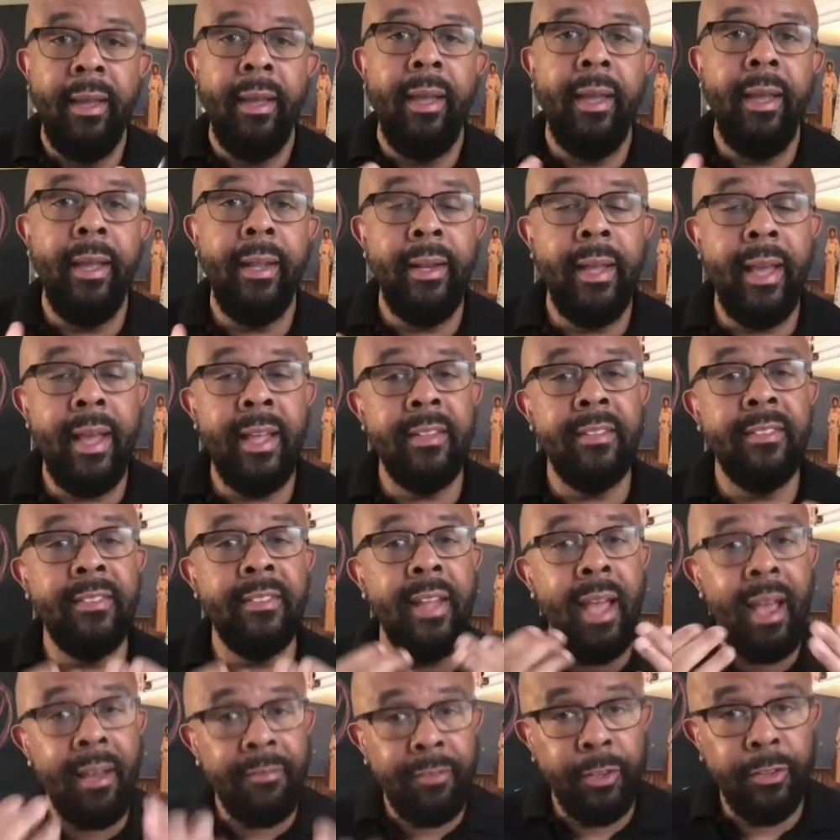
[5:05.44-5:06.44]
And as
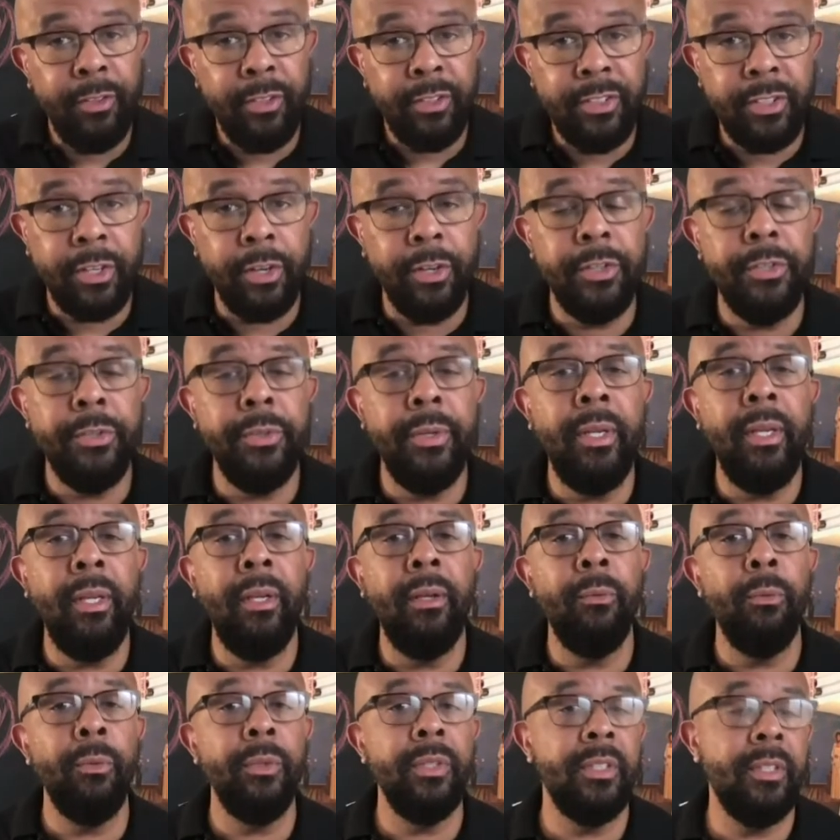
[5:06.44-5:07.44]
after the surgery
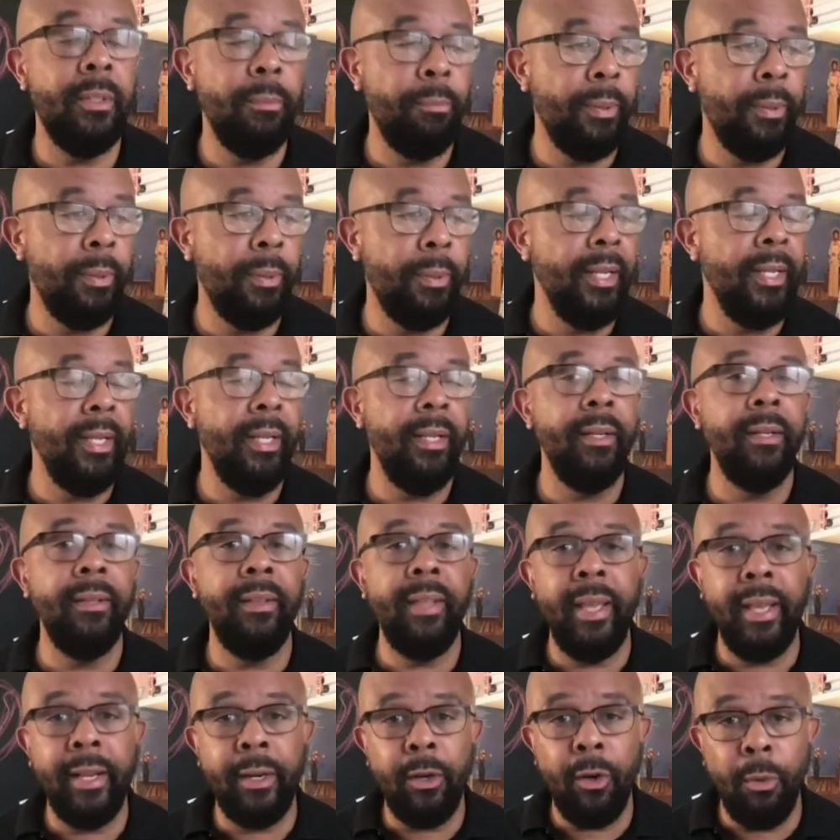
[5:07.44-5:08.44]
was completed,
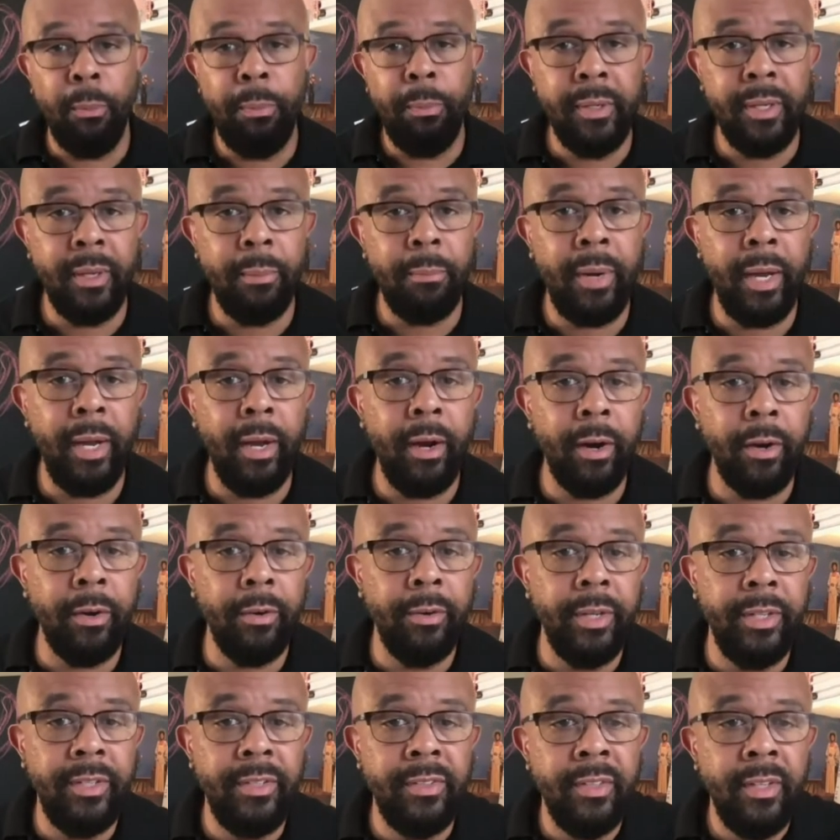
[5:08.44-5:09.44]
they had opened up my
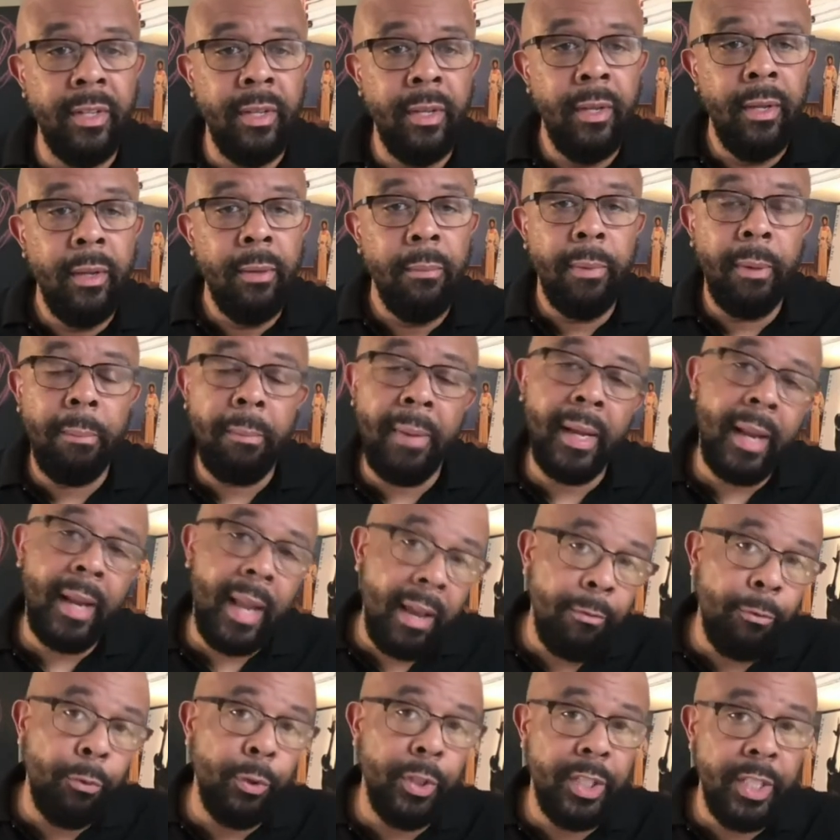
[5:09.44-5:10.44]
arteries, but my
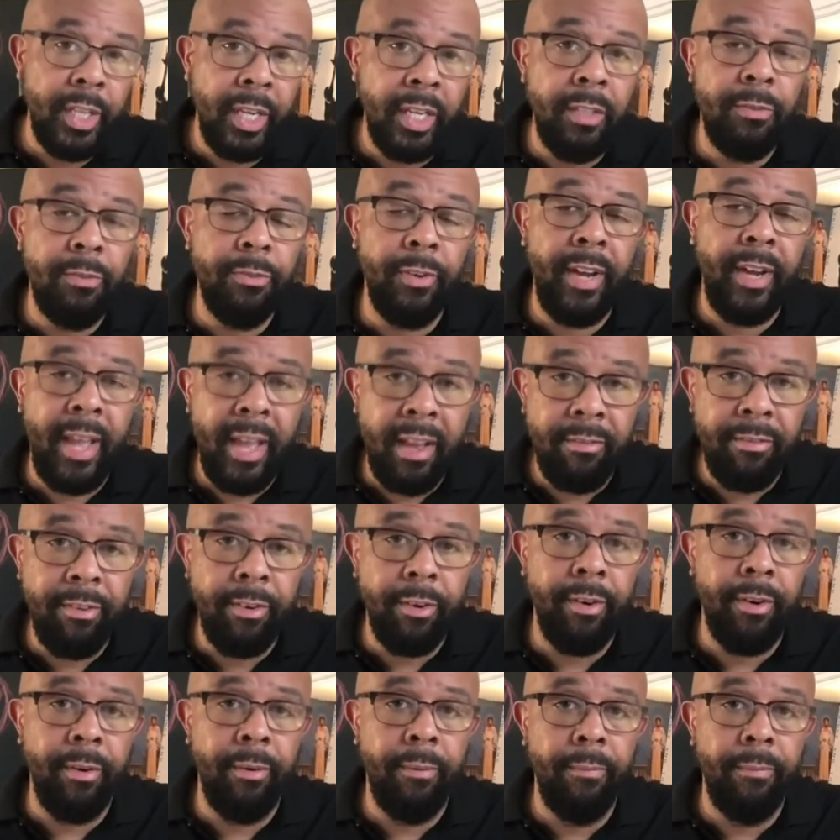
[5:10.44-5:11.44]
life would change forever.